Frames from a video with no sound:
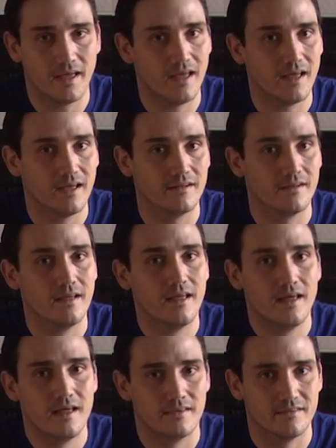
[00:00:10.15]
and
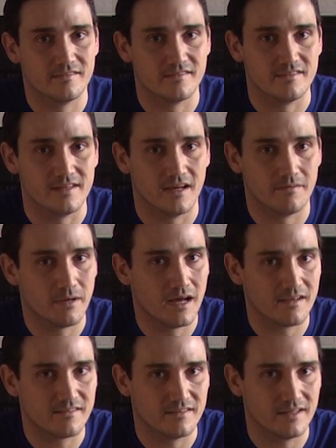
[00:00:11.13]
this is the
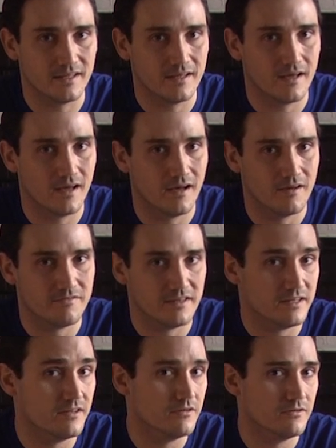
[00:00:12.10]
unboxing of
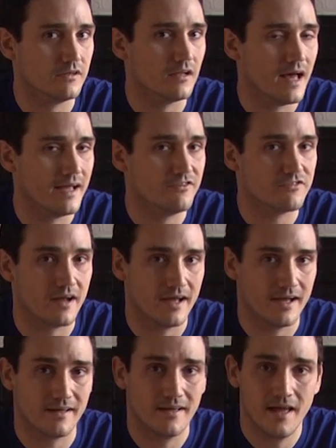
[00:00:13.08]
the new
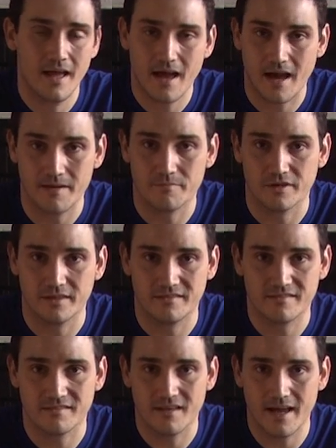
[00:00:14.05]
Glidetrack Hybrid
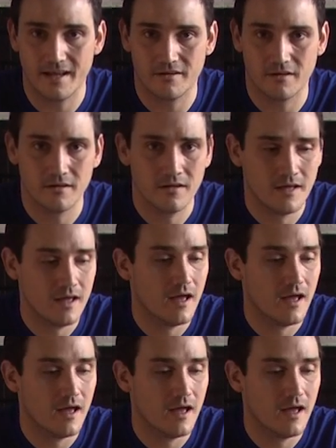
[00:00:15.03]
Slider.